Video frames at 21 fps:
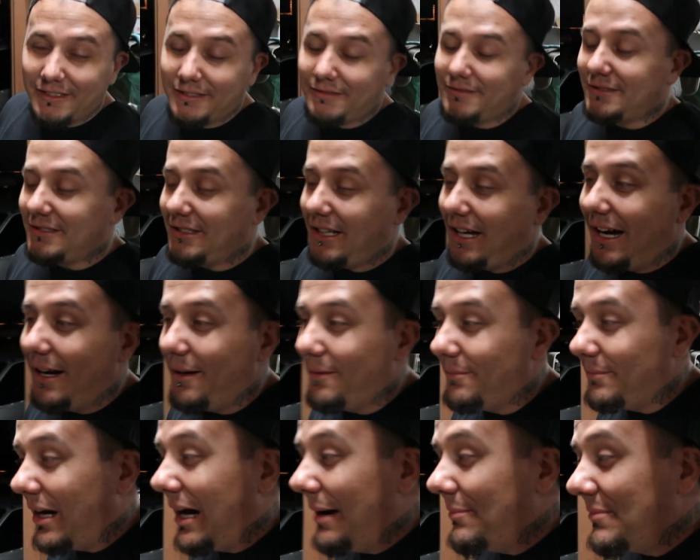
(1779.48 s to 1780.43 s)
dude,
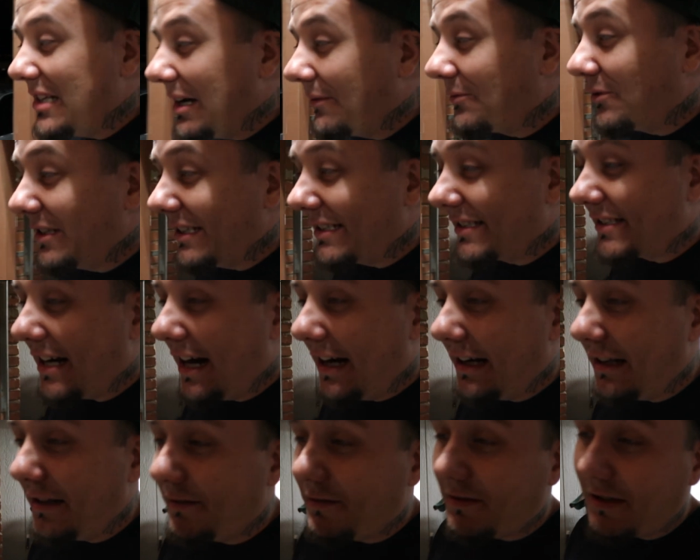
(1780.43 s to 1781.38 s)
I'm I'm definitely
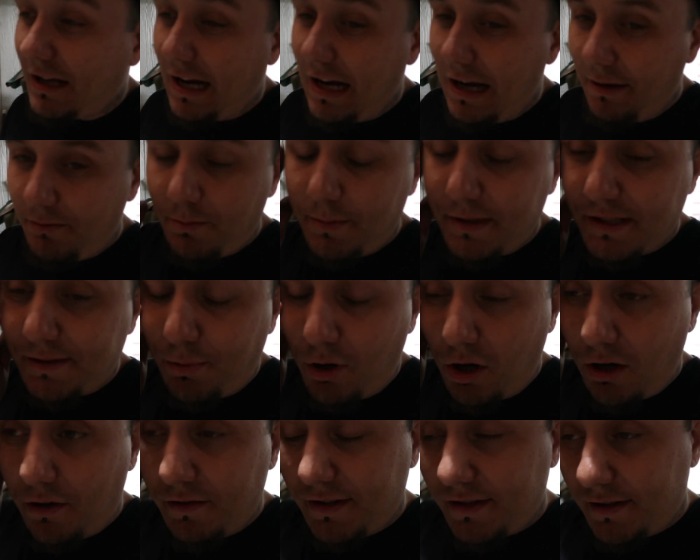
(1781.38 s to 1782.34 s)
excited to have him as
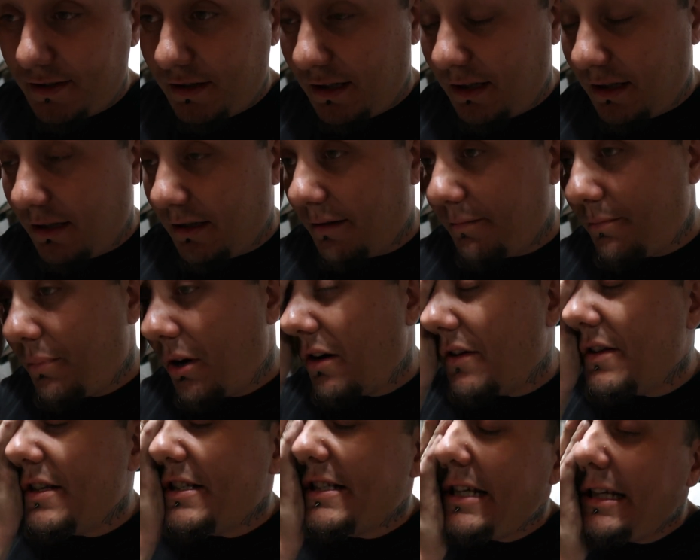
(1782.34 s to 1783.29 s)
part of the uh,
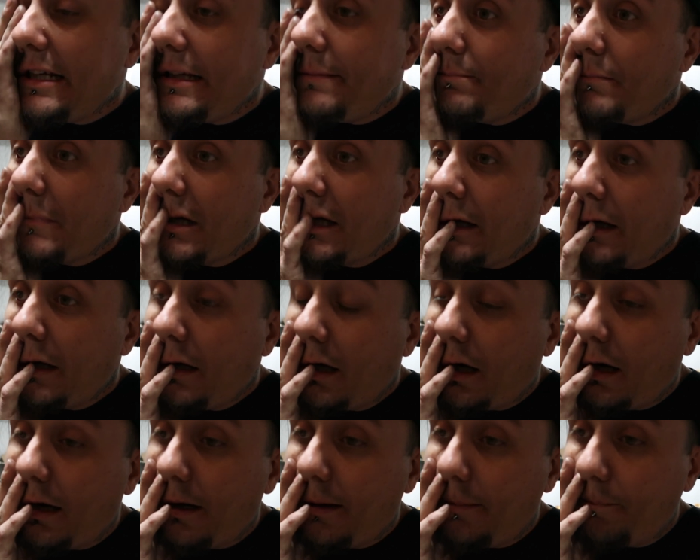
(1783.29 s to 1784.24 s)
part of the team.
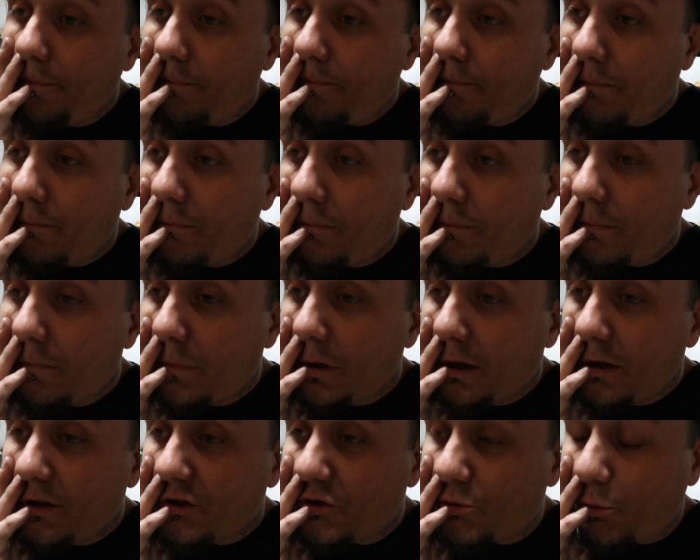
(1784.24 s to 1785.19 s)
Um,
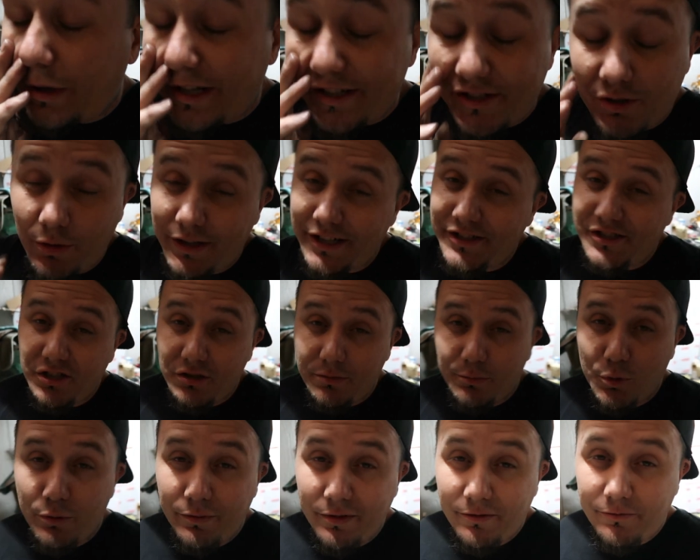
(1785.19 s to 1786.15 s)
2022
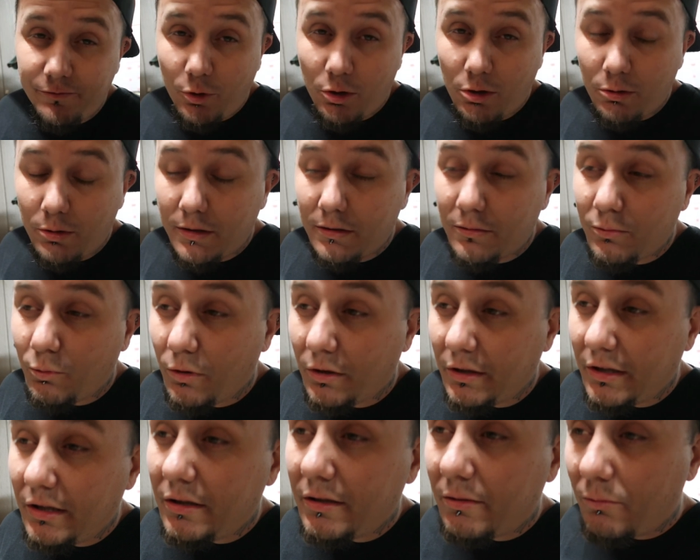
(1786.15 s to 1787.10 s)
moving forward,
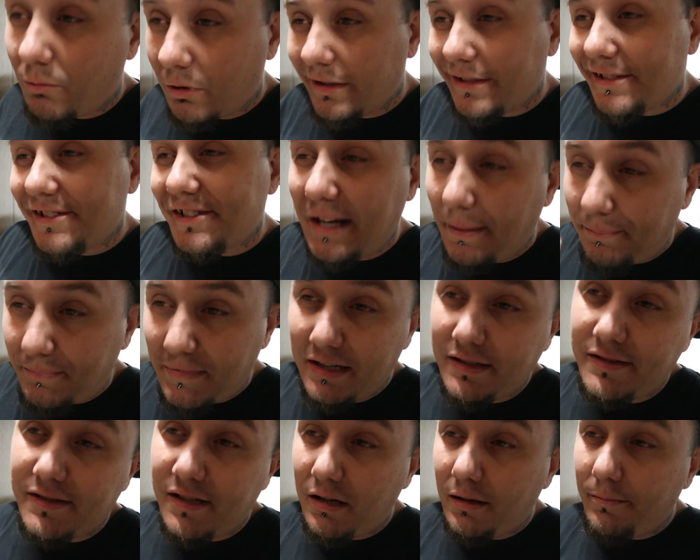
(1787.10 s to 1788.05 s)
we're gonna we're gonna step
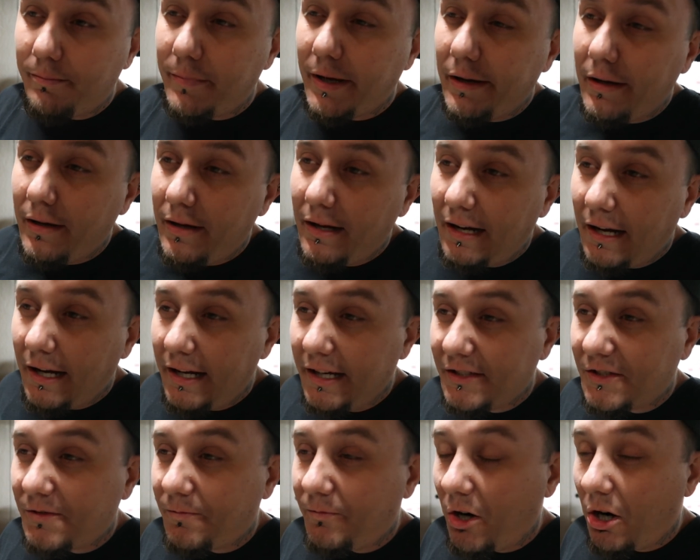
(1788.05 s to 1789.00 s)
things up
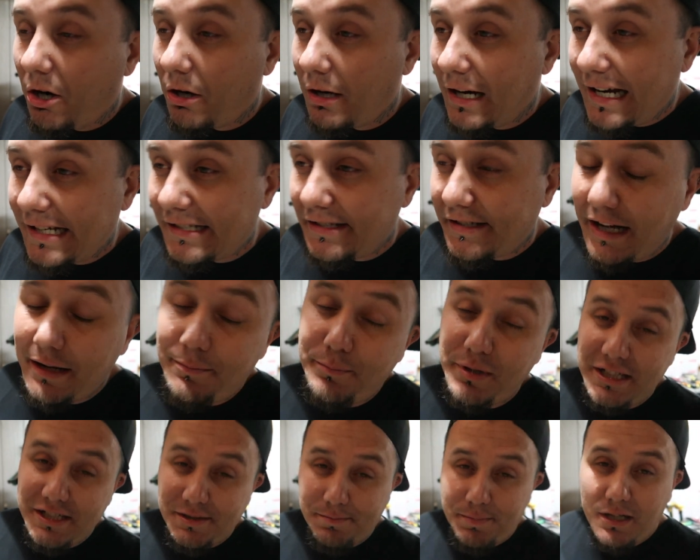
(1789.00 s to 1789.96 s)
as far as
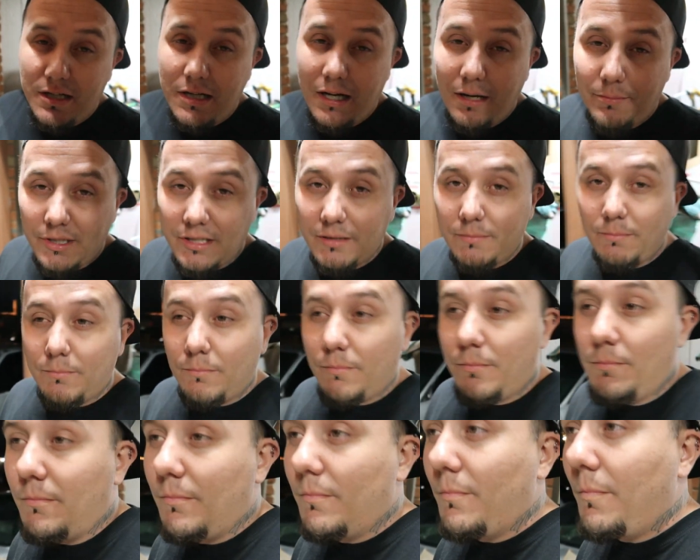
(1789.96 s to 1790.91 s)
deadbeats becoming
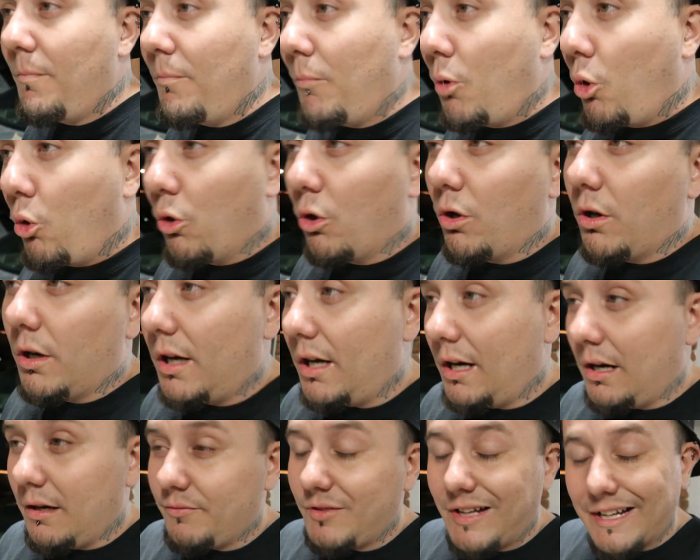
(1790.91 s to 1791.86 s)
more
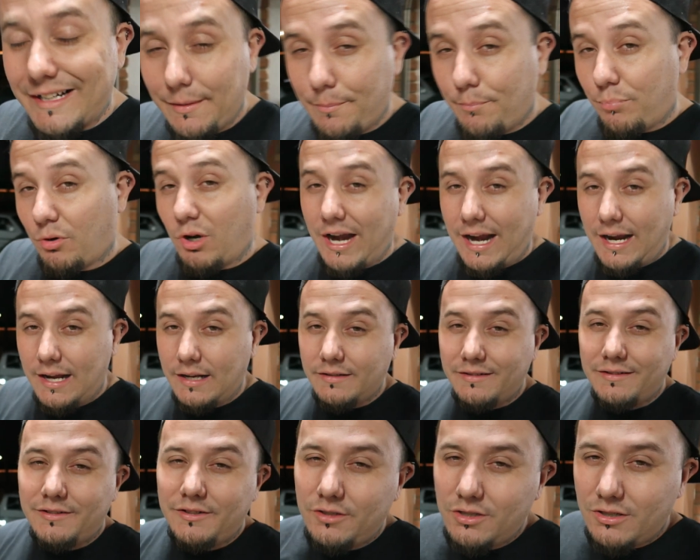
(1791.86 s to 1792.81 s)
of like a
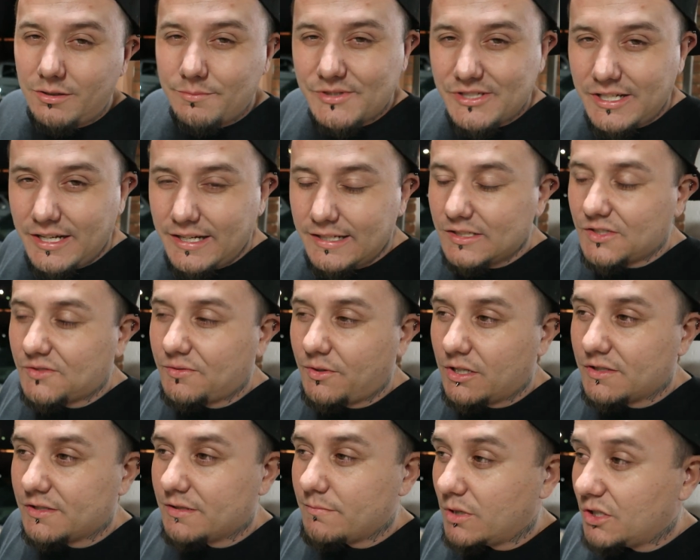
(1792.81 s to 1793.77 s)
brand, you know what I'm saying, as
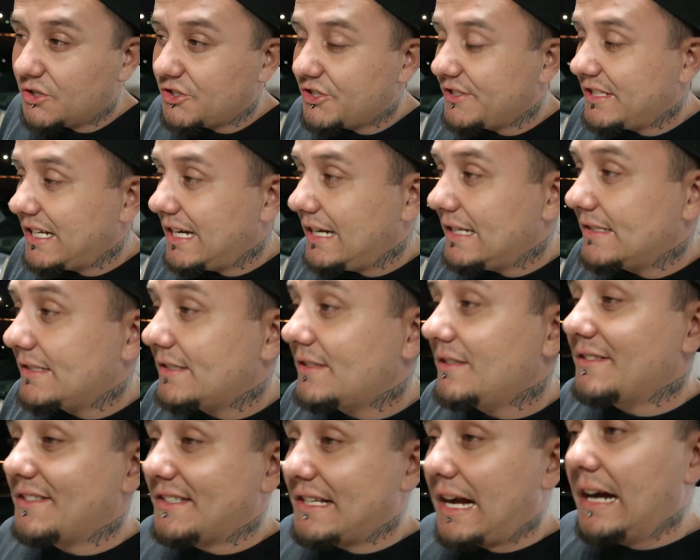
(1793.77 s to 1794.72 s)
far as the
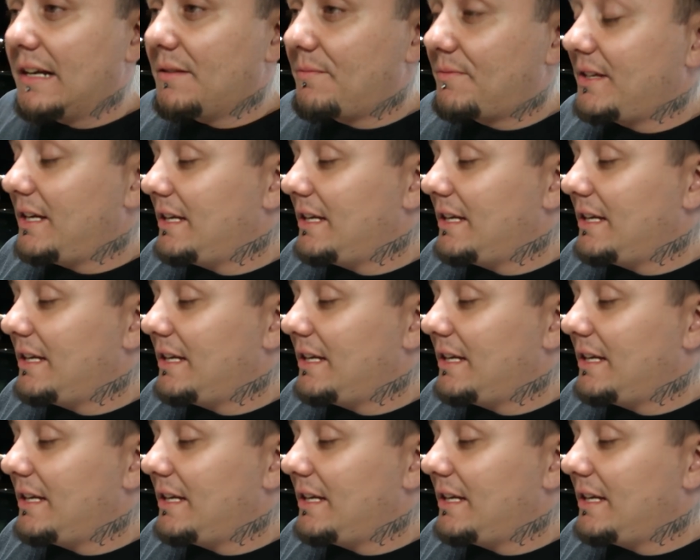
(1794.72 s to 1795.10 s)
merchandise side of